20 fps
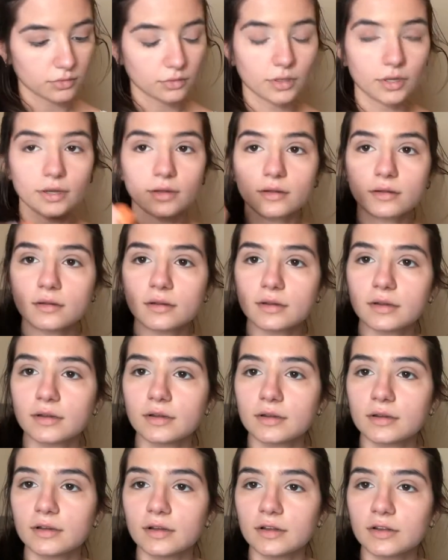Okay,
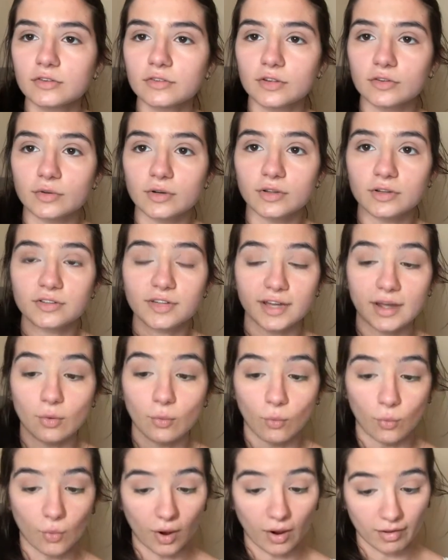so that's what it looks like.
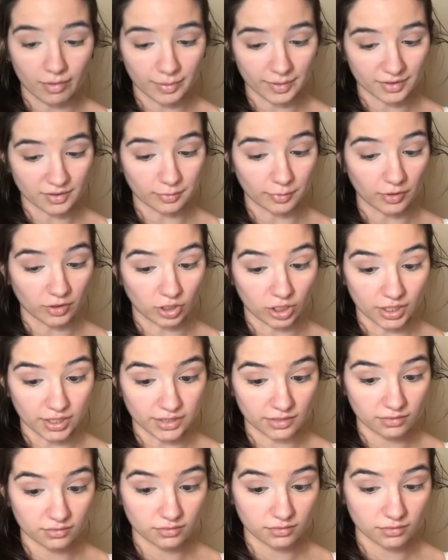Wow, I picked up a lot.